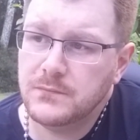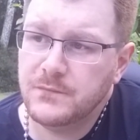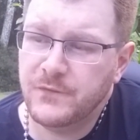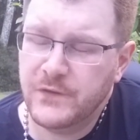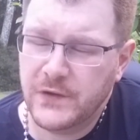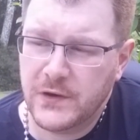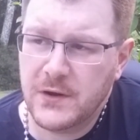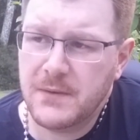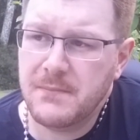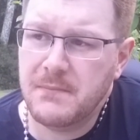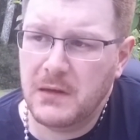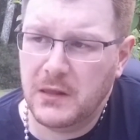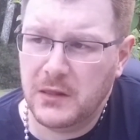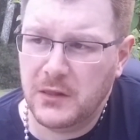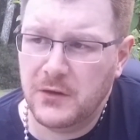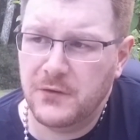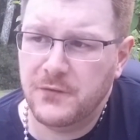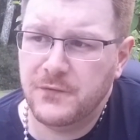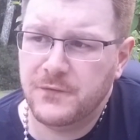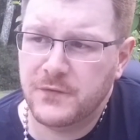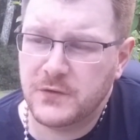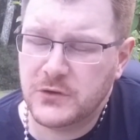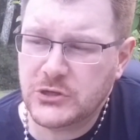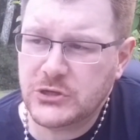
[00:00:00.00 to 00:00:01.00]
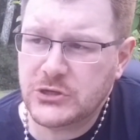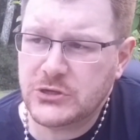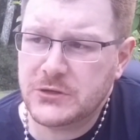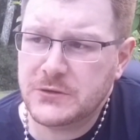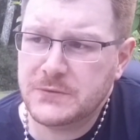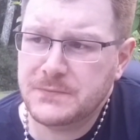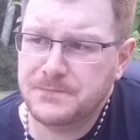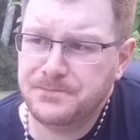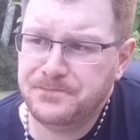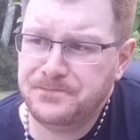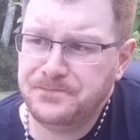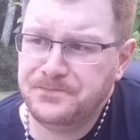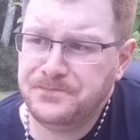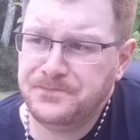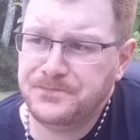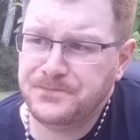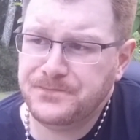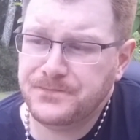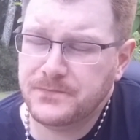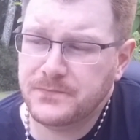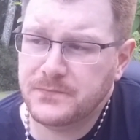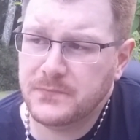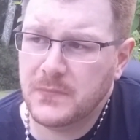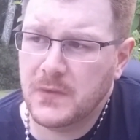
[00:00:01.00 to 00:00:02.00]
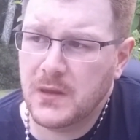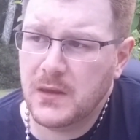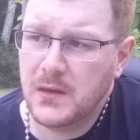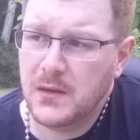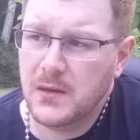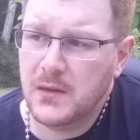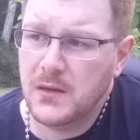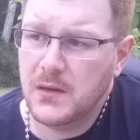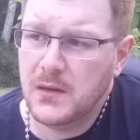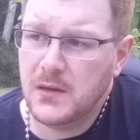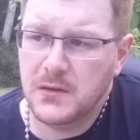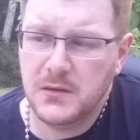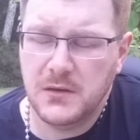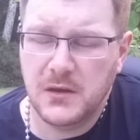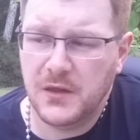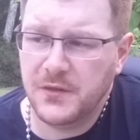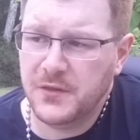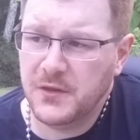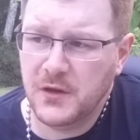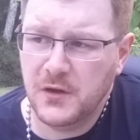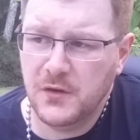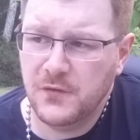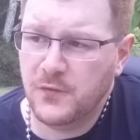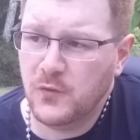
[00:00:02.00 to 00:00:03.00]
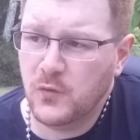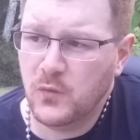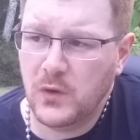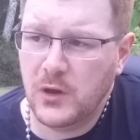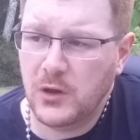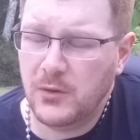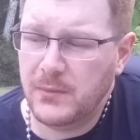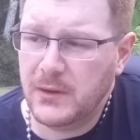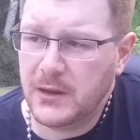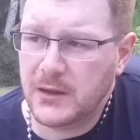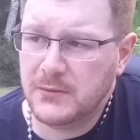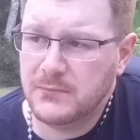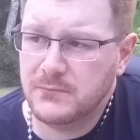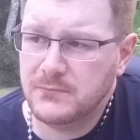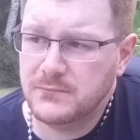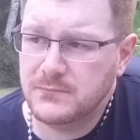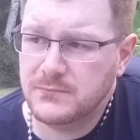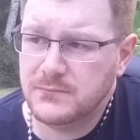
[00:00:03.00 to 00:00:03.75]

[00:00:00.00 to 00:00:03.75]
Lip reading: Very mellow, for sure. Nothing overwhelming,